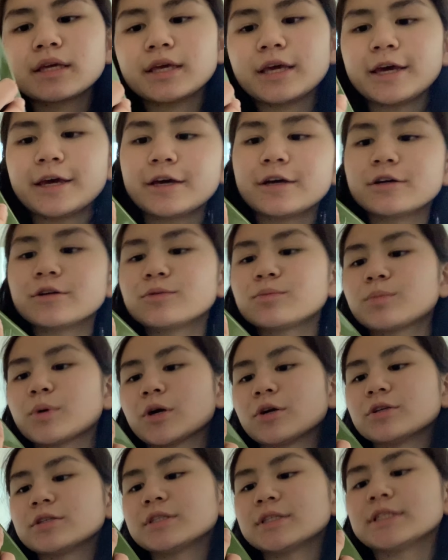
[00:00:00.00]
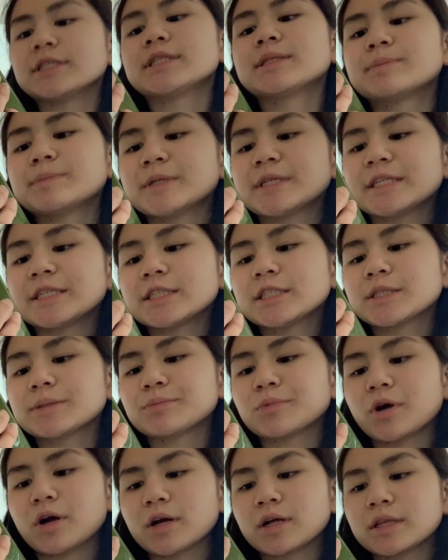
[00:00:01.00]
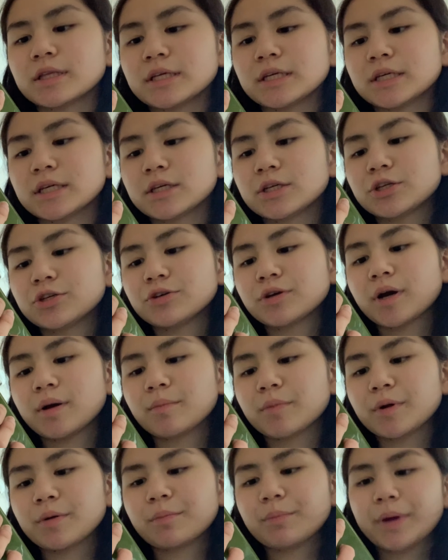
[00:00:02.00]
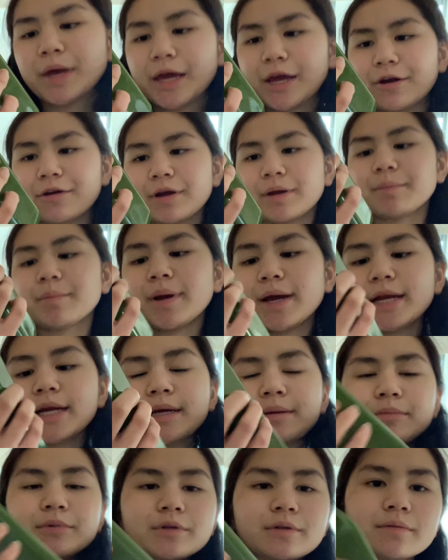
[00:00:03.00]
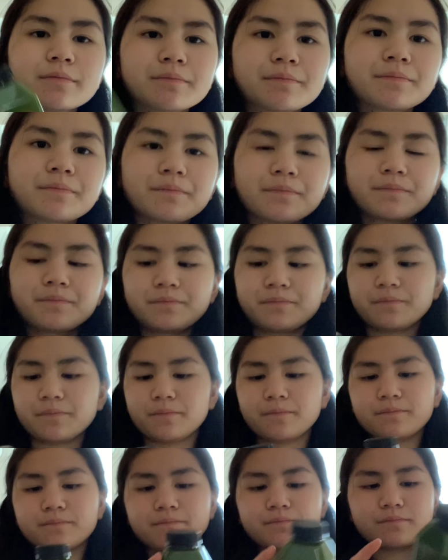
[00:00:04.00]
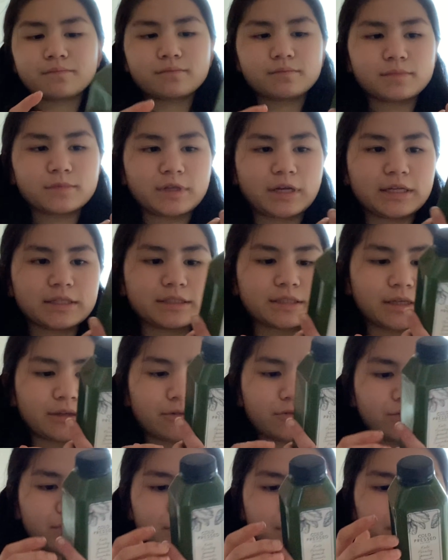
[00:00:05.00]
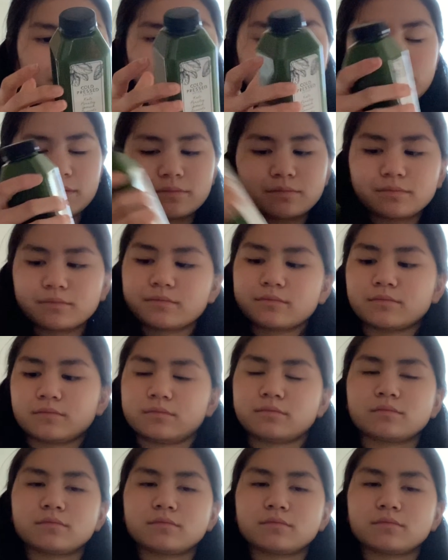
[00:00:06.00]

kale, parsley, spinach, broccoli, cucumber, pear, and pineapple. That sounds really good.